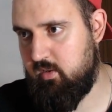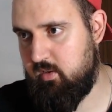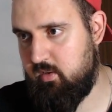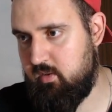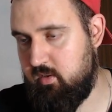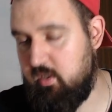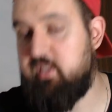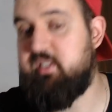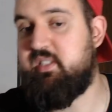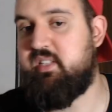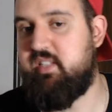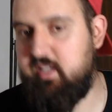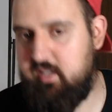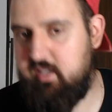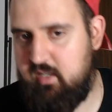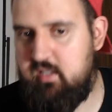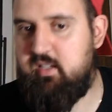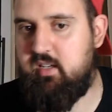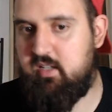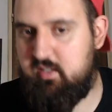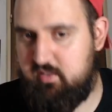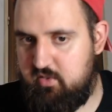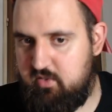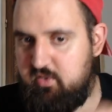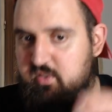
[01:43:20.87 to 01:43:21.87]
And here
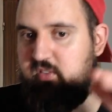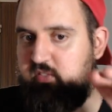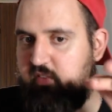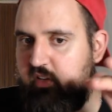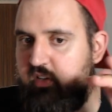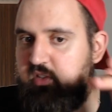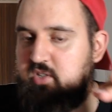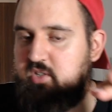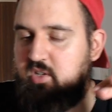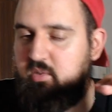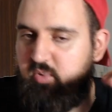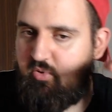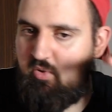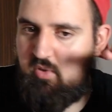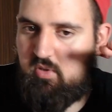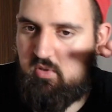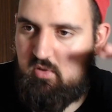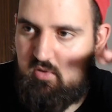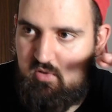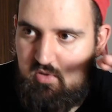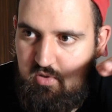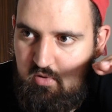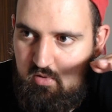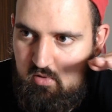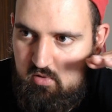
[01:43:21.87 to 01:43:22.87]
there is a distinction
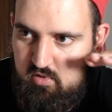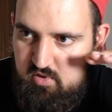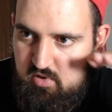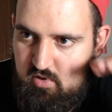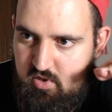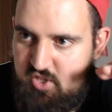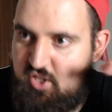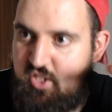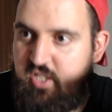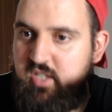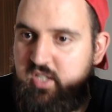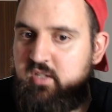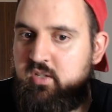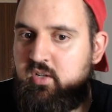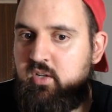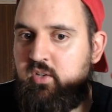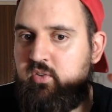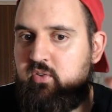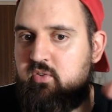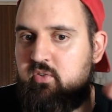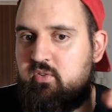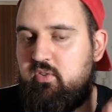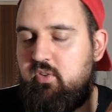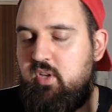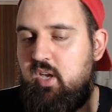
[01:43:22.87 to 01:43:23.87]
between
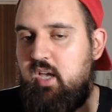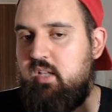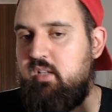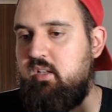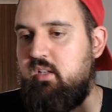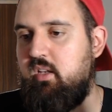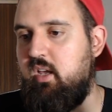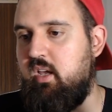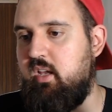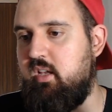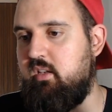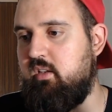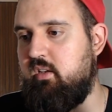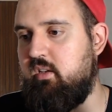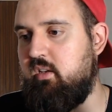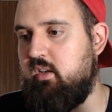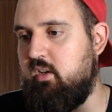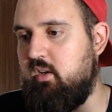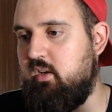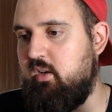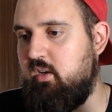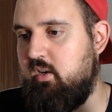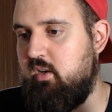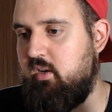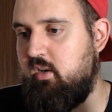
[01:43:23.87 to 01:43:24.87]
genius and and
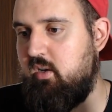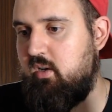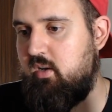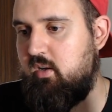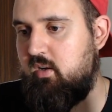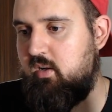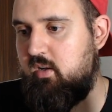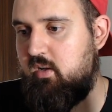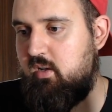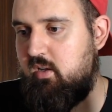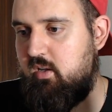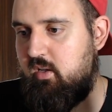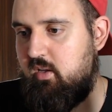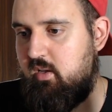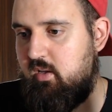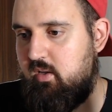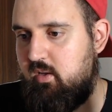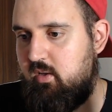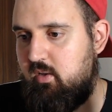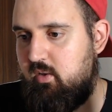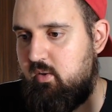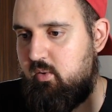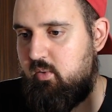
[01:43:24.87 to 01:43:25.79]
uh,